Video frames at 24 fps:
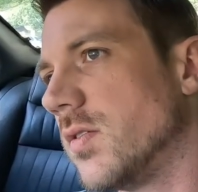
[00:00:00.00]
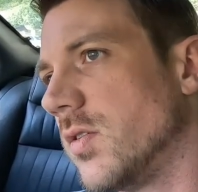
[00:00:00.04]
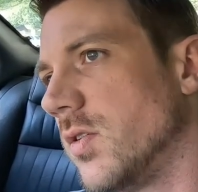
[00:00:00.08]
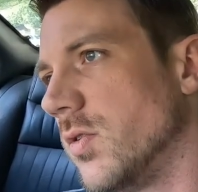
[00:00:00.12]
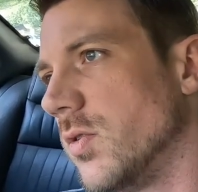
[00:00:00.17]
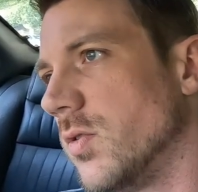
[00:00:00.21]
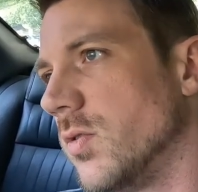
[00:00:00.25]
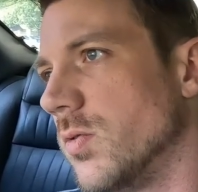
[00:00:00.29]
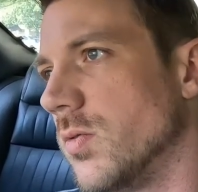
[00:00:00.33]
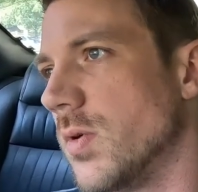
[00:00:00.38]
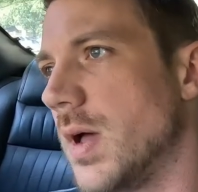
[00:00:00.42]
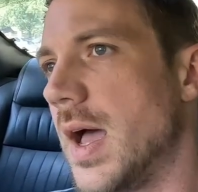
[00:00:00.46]

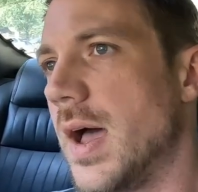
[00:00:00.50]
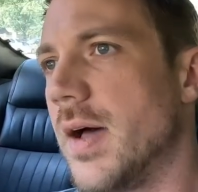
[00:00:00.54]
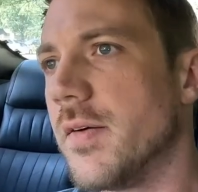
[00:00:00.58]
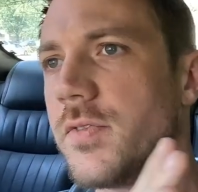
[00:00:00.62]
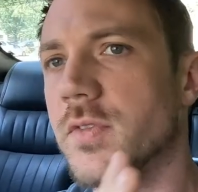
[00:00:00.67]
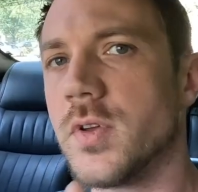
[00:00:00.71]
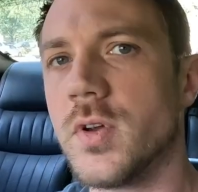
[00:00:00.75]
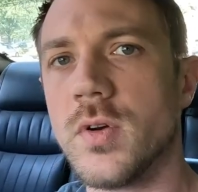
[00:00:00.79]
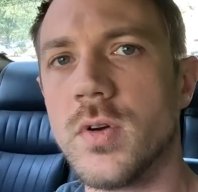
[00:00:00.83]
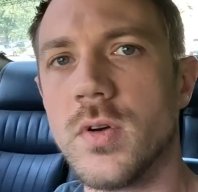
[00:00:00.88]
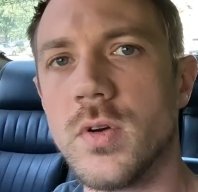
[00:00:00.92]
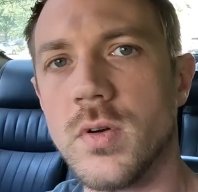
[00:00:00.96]
to
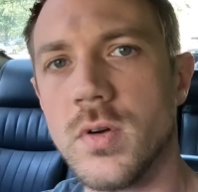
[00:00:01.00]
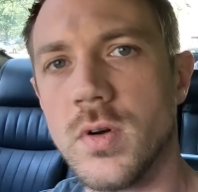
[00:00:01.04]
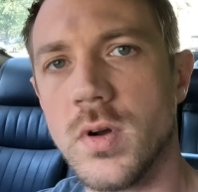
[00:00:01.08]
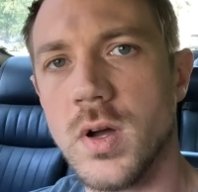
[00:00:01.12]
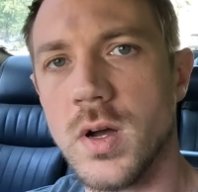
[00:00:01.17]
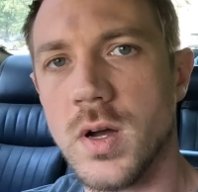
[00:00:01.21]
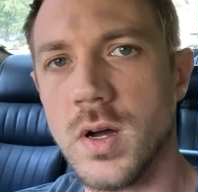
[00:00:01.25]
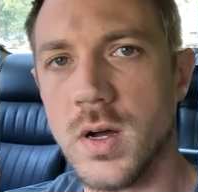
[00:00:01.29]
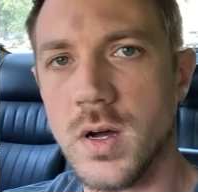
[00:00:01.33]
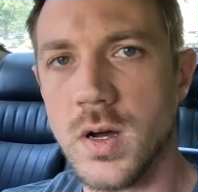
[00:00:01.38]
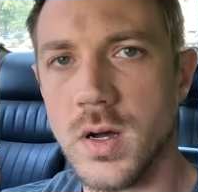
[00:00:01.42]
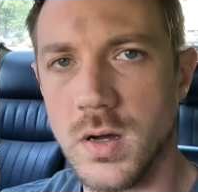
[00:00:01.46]
after
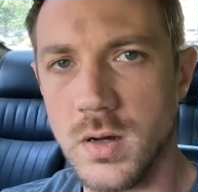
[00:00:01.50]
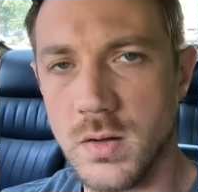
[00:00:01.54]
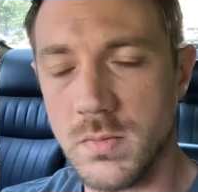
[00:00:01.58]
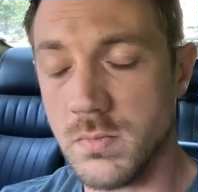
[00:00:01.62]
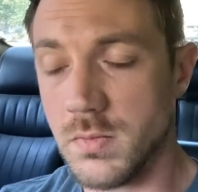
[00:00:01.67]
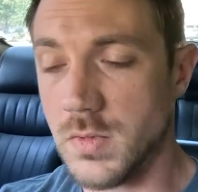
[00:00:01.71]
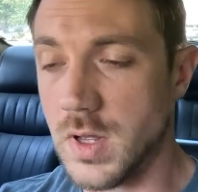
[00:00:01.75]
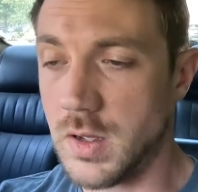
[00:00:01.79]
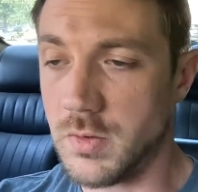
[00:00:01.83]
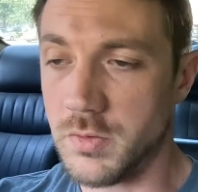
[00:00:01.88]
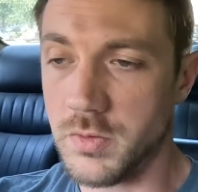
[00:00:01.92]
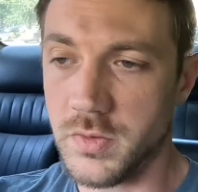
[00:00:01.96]

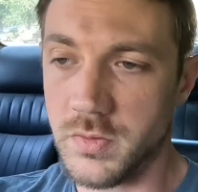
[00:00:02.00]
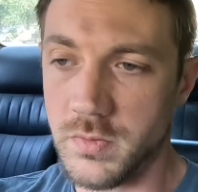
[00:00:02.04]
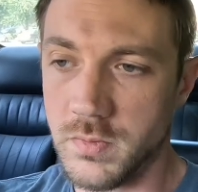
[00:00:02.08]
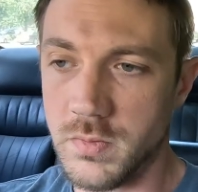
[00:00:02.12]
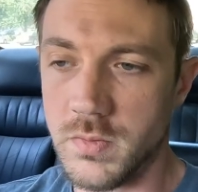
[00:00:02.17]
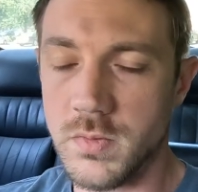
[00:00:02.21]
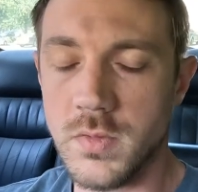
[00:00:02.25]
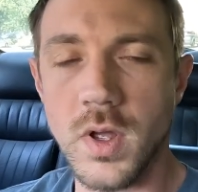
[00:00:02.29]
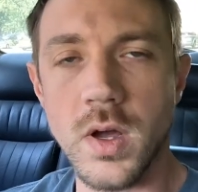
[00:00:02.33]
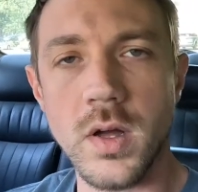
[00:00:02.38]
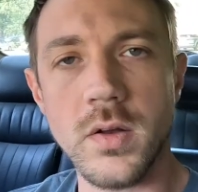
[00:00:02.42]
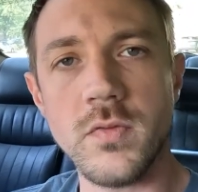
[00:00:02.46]
I was
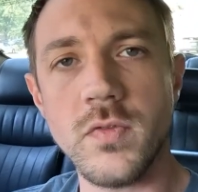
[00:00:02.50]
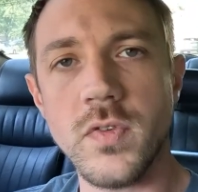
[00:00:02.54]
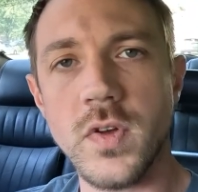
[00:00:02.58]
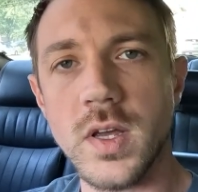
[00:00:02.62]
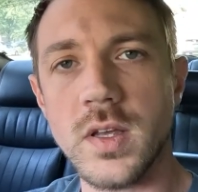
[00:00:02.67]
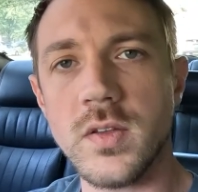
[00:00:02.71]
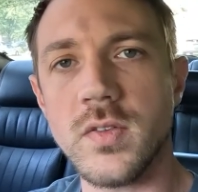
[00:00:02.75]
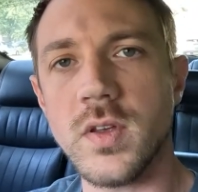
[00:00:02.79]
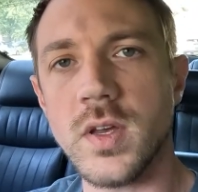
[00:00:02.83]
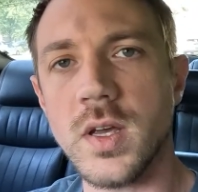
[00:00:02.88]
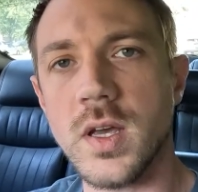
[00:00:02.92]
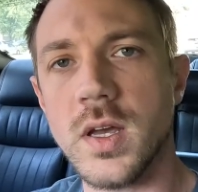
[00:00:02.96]
done
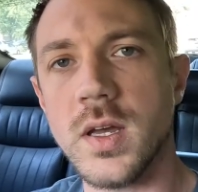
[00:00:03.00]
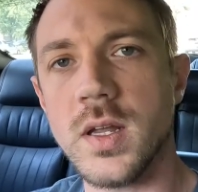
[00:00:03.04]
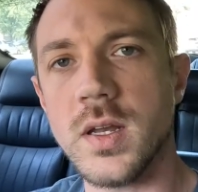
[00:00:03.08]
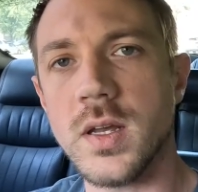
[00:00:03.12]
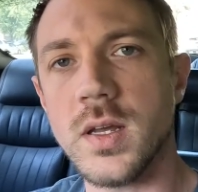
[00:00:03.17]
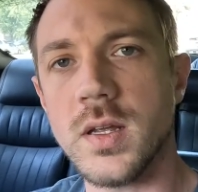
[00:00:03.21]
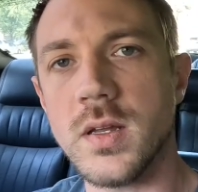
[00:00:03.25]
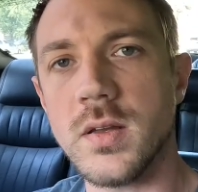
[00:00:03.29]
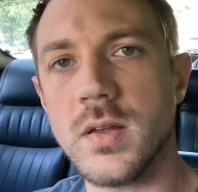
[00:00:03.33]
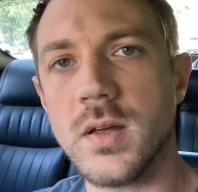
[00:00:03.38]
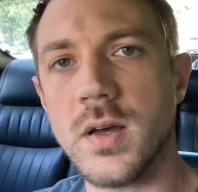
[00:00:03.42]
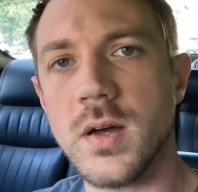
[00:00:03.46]
fixing it,
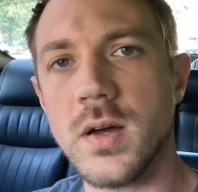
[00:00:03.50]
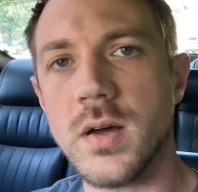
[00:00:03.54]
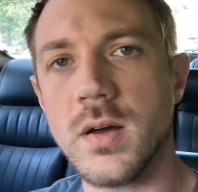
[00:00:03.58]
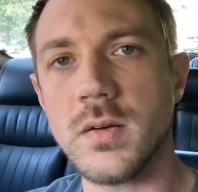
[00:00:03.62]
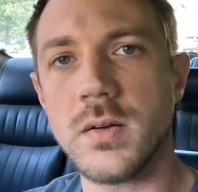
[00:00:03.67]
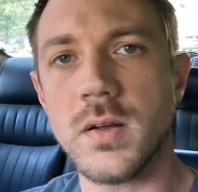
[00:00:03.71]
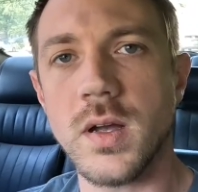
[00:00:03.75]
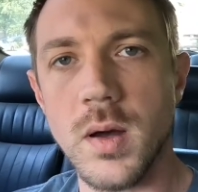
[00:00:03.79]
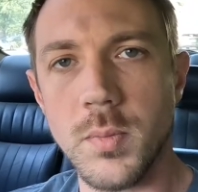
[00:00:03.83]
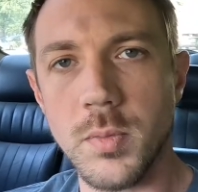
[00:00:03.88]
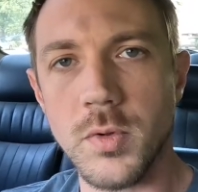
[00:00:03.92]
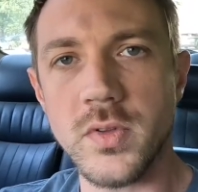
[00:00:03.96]
and
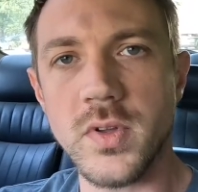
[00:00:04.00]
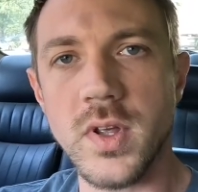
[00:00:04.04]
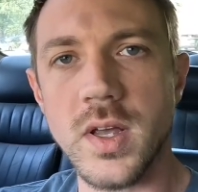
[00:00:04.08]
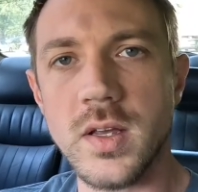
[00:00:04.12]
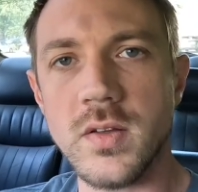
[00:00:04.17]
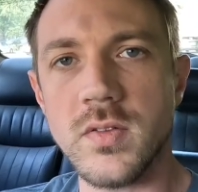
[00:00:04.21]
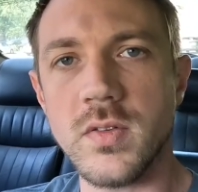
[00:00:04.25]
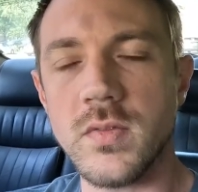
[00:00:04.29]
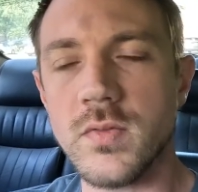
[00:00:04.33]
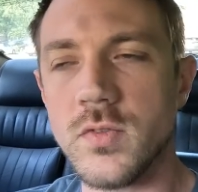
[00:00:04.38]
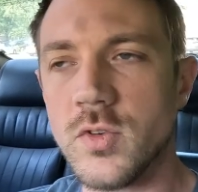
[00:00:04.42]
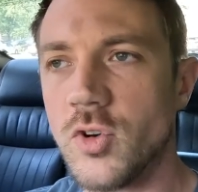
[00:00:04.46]
a couple
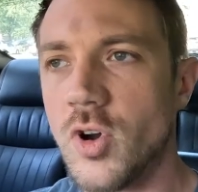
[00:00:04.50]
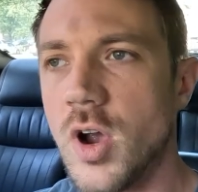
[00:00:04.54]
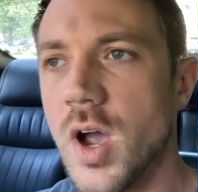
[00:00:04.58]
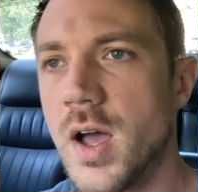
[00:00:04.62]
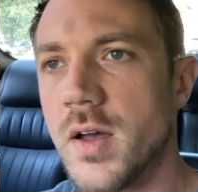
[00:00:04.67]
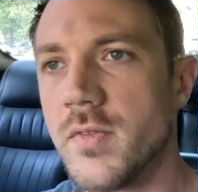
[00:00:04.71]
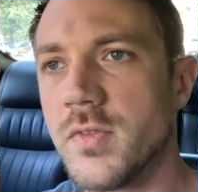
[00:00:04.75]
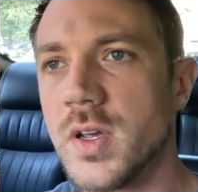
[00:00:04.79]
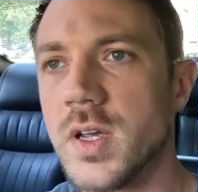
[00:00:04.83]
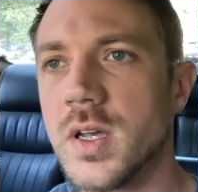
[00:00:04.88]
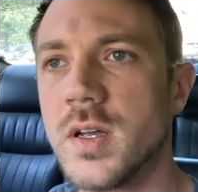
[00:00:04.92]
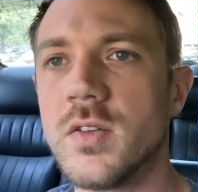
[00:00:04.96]
days of
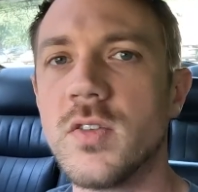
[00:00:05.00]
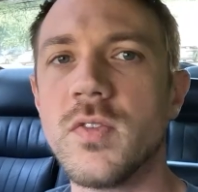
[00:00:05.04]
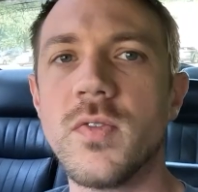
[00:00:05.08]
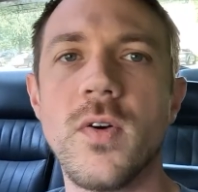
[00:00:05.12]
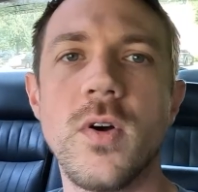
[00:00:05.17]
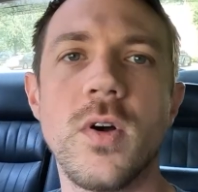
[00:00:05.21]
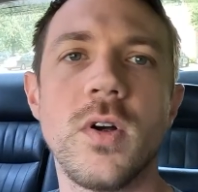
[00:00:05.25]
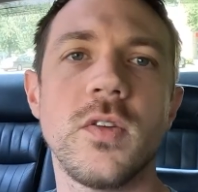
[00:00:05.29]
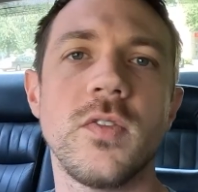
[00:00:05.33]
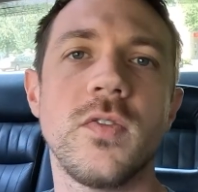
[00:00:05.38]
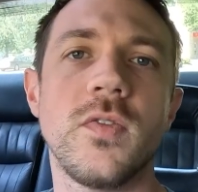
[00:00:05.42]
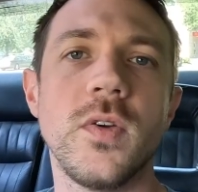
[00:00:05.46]
driving as
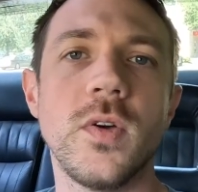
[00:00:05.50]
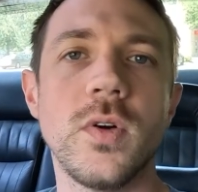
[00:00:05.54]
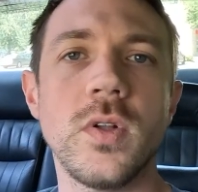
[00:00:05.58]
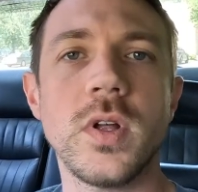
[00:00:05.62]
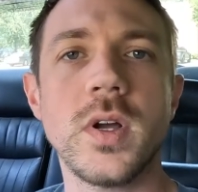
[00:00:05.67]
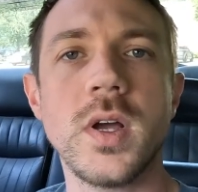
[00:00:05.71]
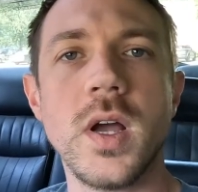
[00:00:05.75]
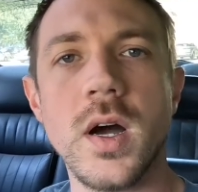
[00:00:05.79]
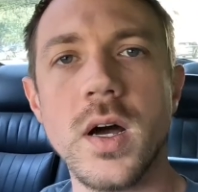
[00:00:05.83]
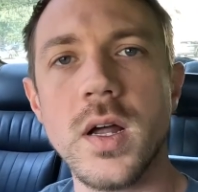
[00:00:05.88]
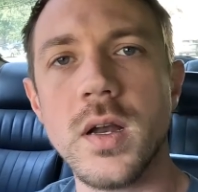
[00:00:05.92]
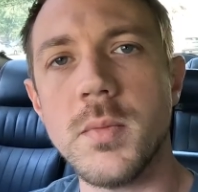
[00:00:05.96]
far as
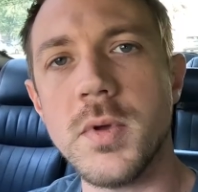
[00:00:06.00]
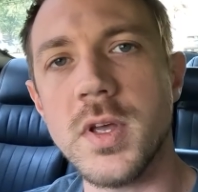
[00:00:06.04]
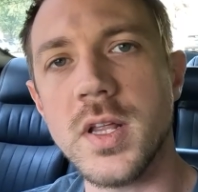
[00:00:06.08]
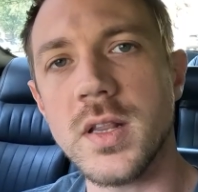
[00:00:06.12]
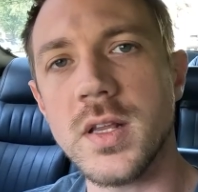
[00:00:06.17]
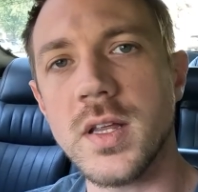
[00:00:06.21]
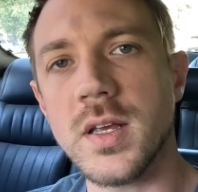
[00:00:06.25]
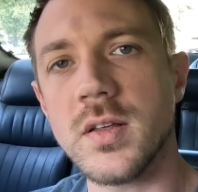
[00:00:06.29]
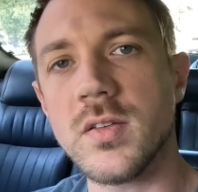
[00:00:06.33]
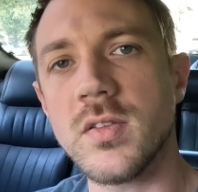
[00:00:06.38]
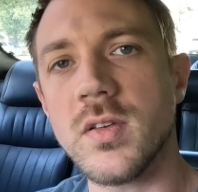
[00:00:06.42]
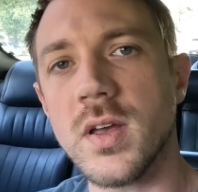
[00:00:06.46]
fuel economy
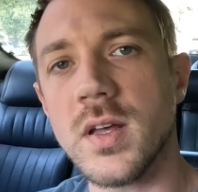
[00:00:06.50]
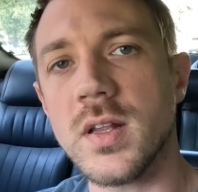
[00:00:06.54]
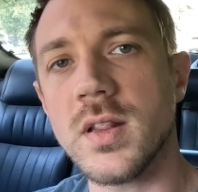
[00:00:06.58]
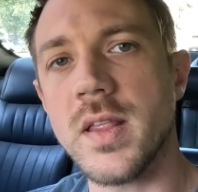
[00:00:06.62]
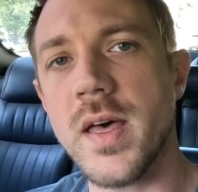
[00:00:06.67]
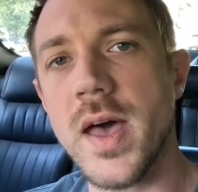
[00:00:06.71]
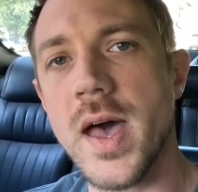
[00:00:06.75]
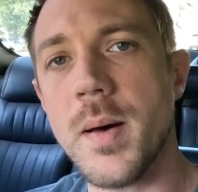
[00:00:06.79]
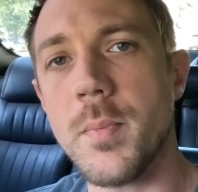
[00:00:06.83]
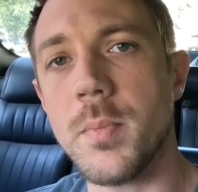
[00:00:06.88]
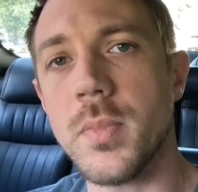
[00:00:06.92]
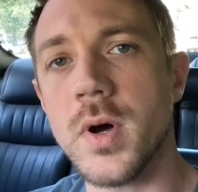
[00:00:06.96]
and things like
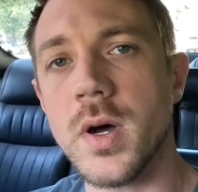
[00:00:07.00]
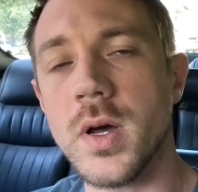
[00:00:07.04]
that.